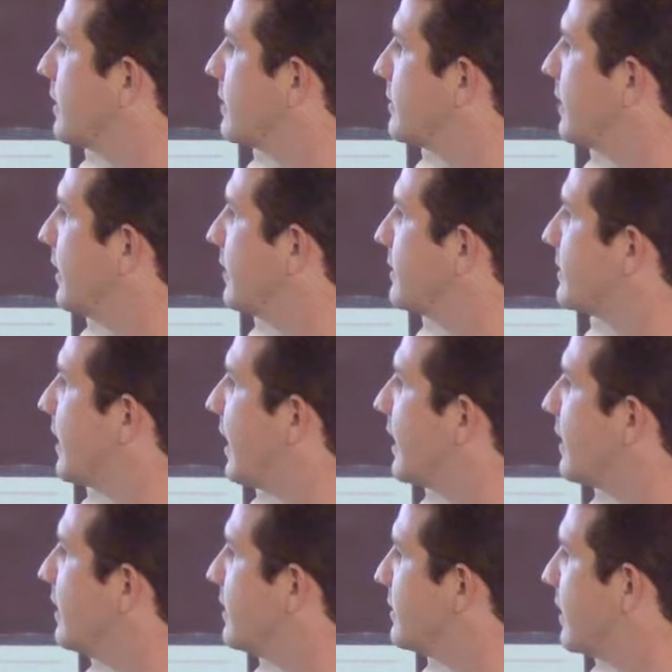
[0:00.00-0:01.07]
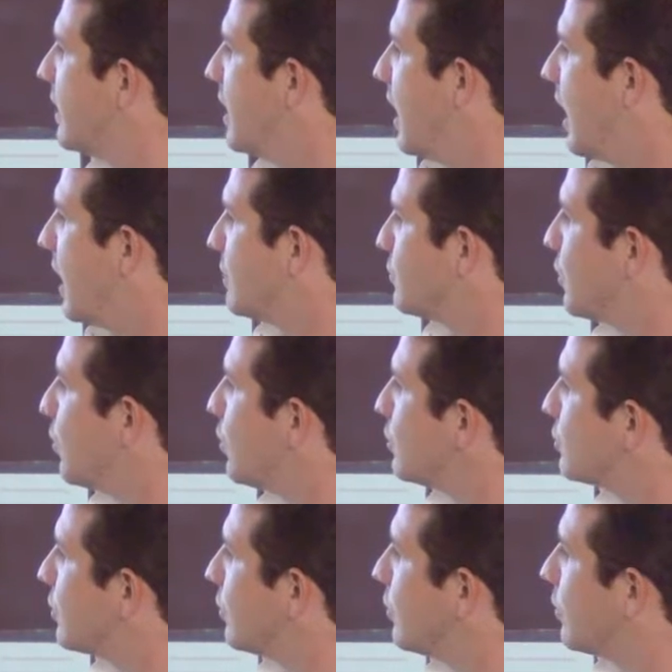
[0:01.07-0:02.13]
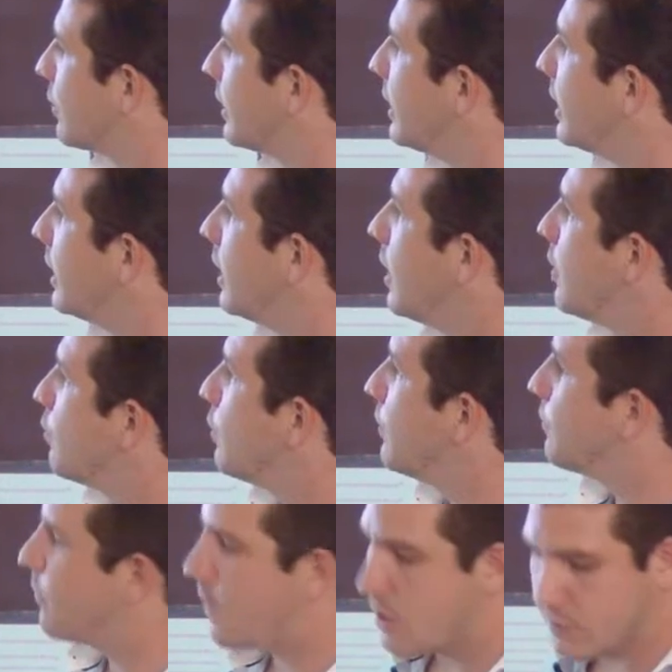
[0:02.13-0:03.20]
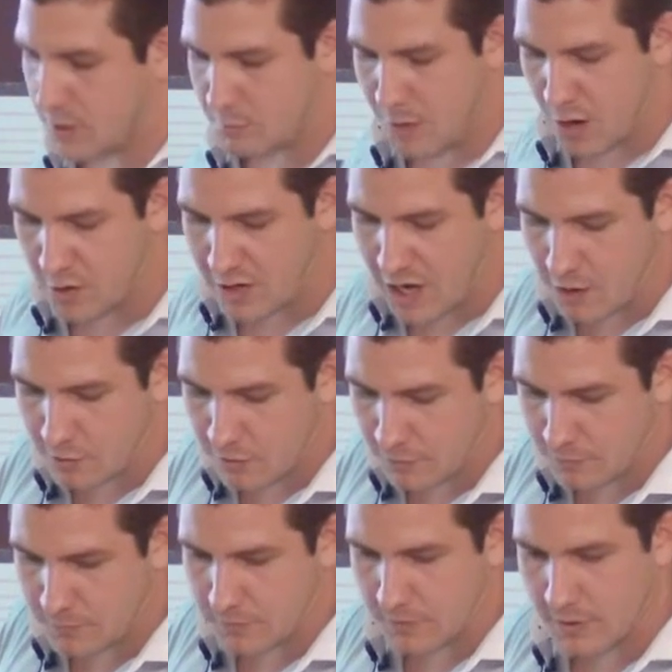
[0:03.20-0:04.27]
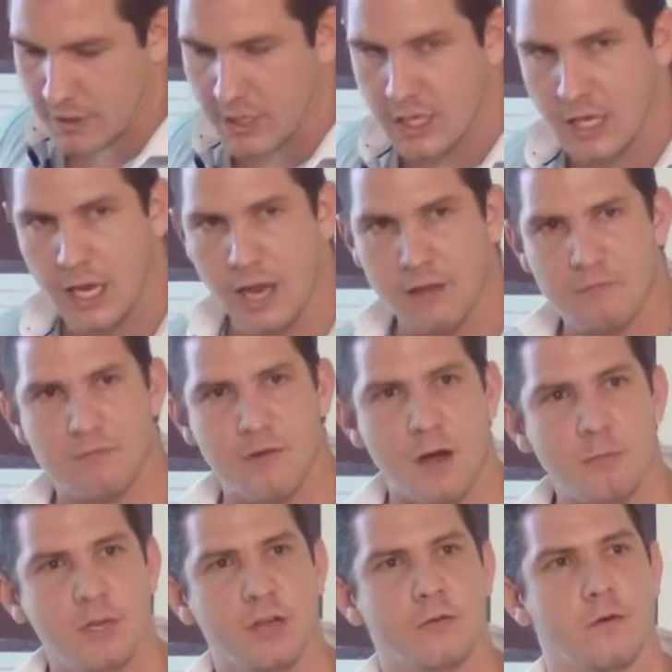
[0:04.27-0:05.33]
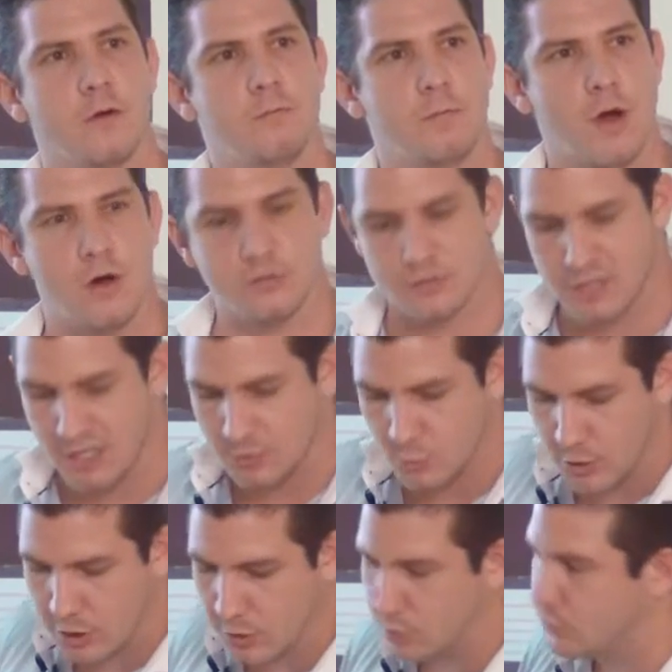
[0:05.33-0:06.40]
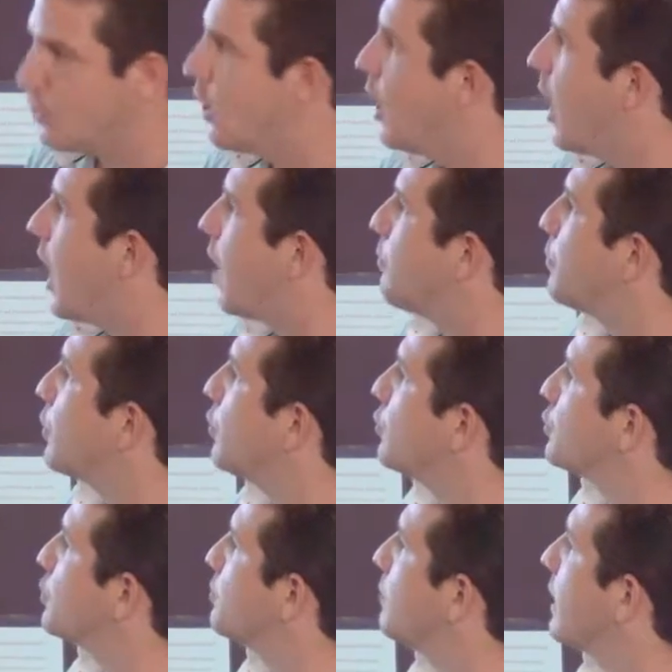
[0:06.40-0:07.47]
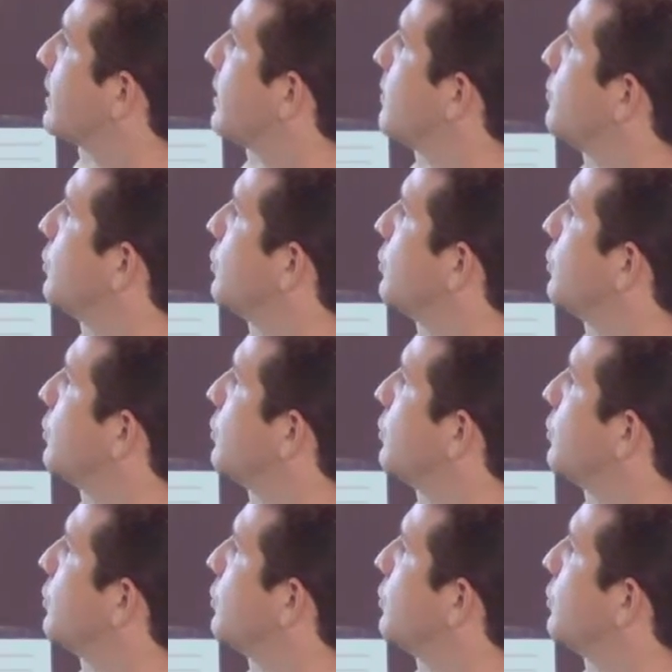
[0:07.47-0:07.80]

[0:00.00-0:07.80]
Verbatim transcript: cell cycles and so on. So really, we found a background of eh, a family of compounds that we could approach by the